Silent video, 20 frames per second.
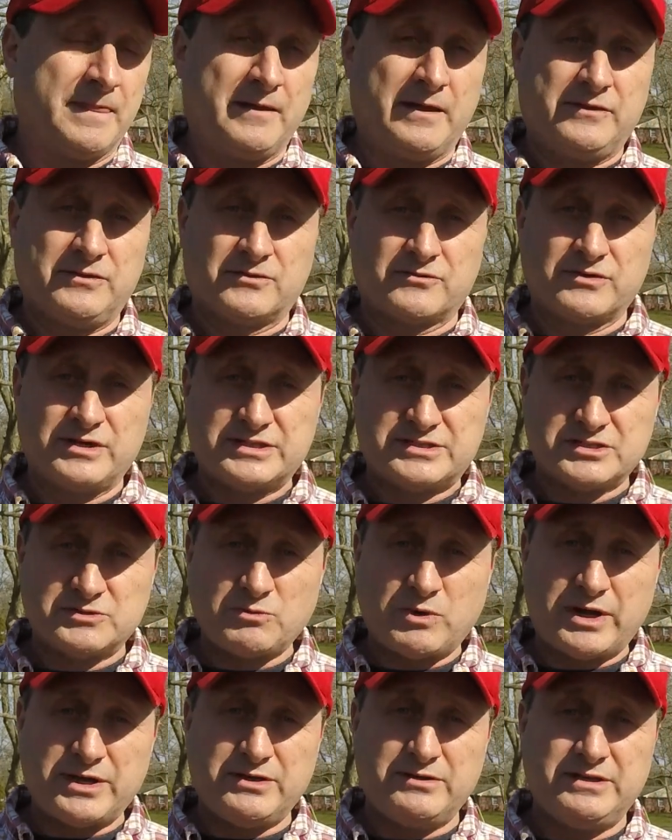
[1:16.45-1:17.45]
And the reason
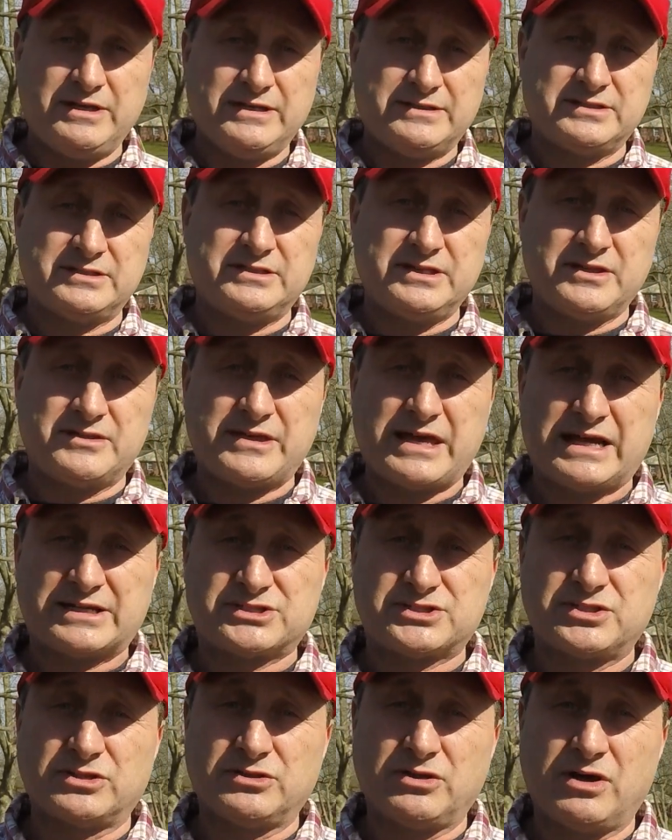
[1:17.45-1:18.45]
why you need to
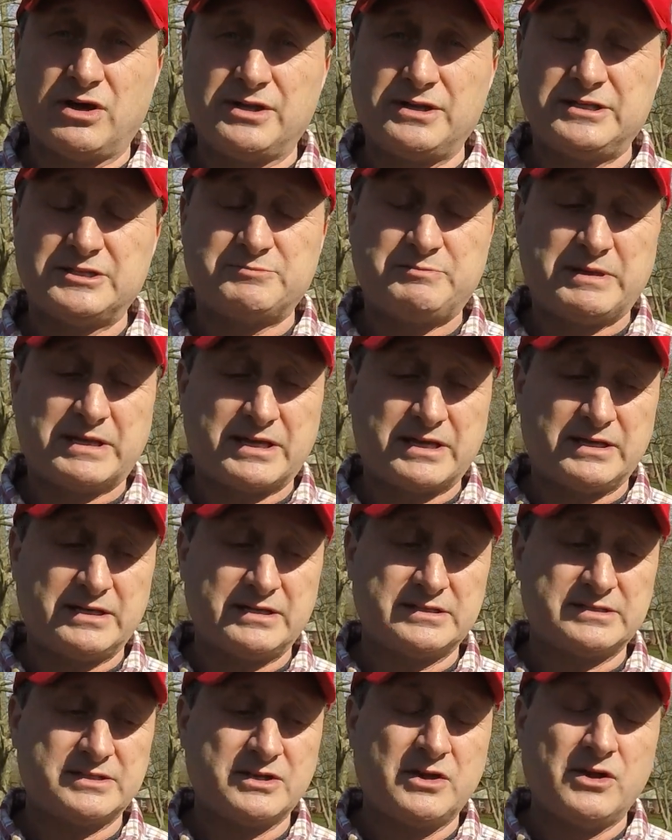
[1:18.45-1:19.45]
dethatch the lawn is
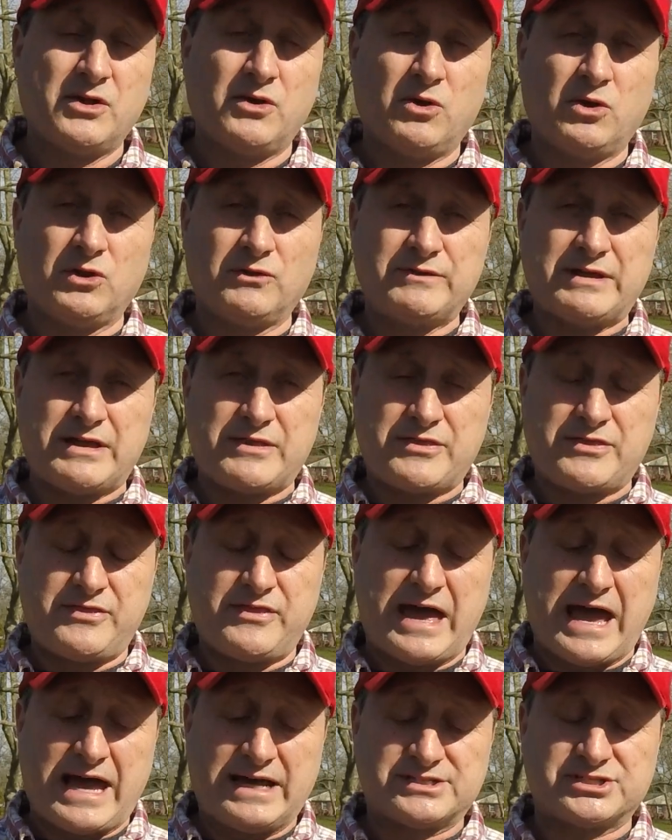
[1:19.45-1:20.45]
because all that
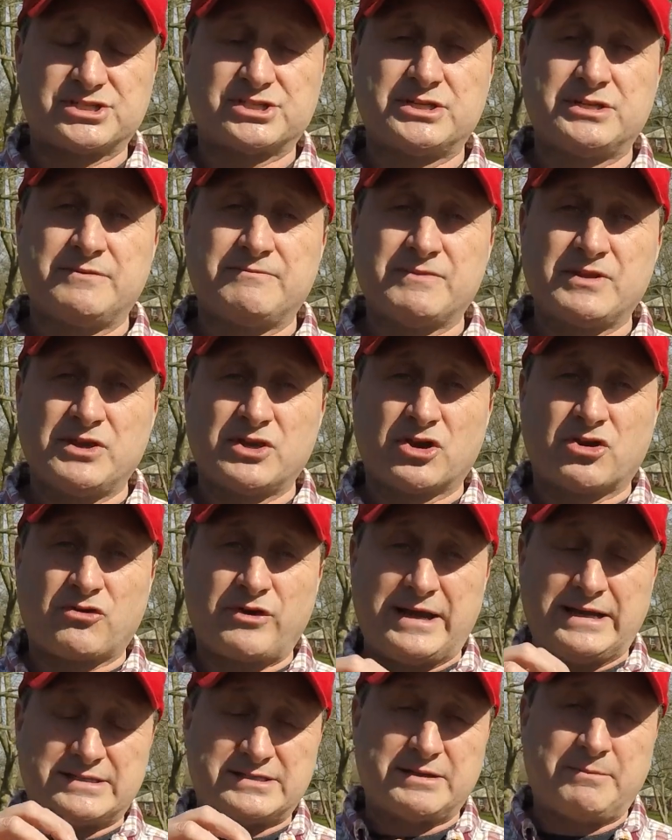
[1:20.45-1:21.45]
thatch
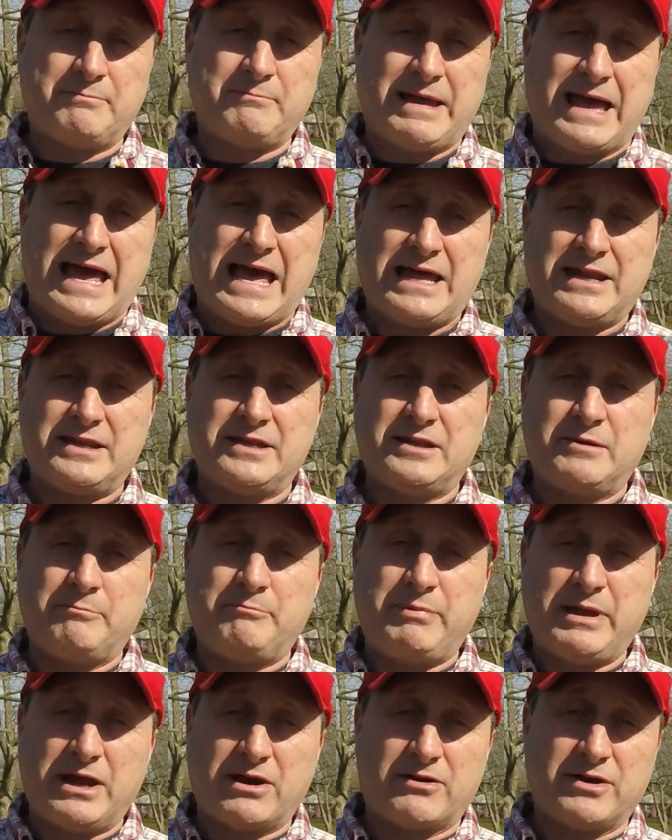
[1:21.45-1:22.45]
creates a mat and a
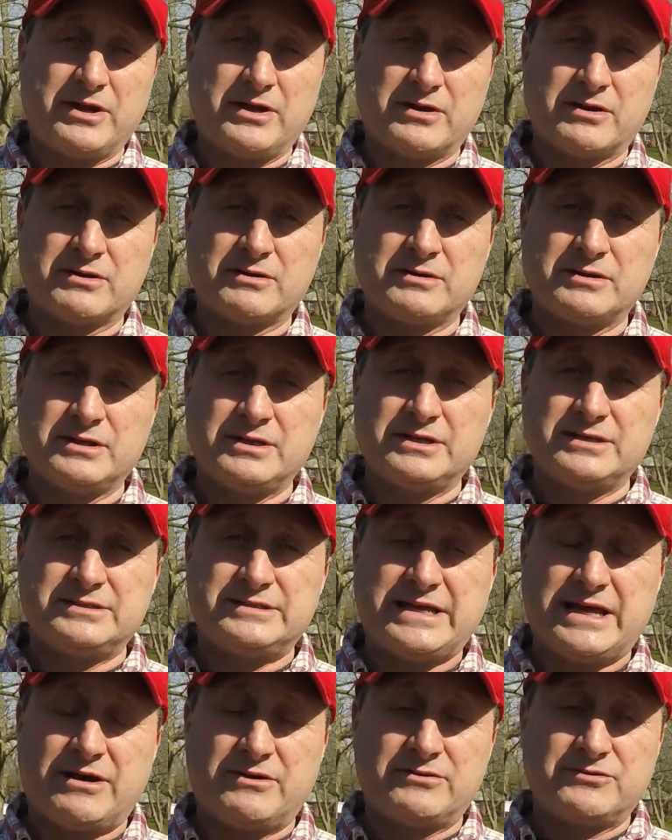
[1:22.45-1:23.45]
barrier
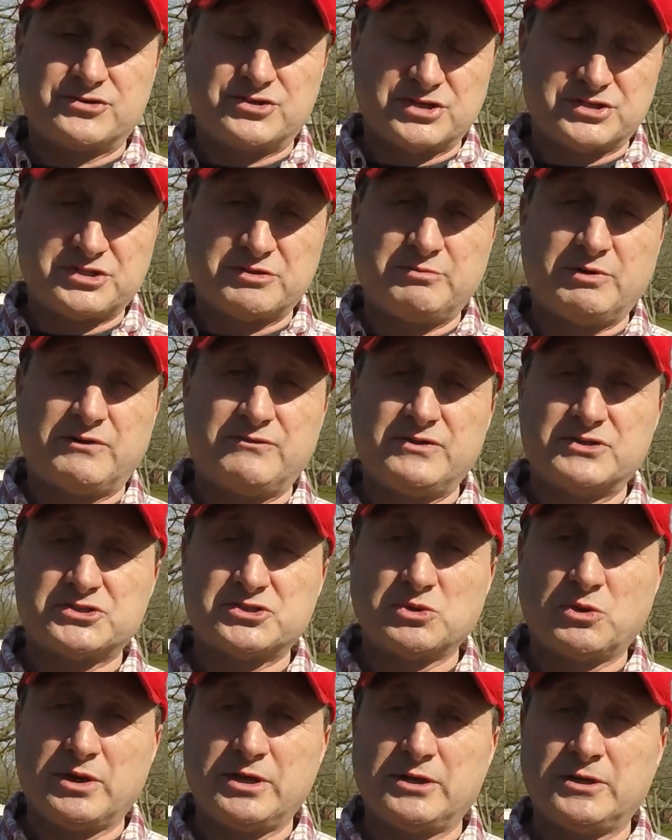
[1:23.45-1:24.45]
down just above the
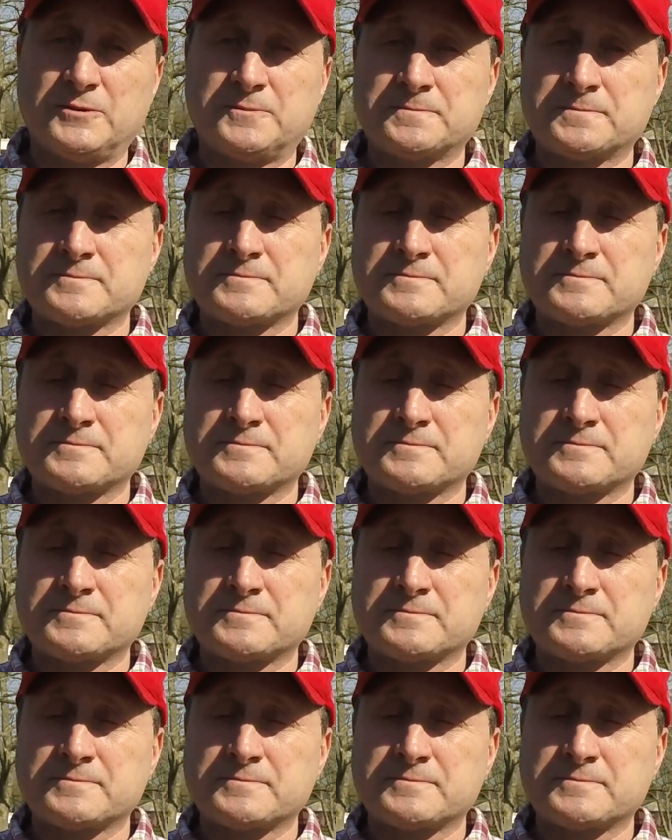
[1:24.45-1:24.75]
soil.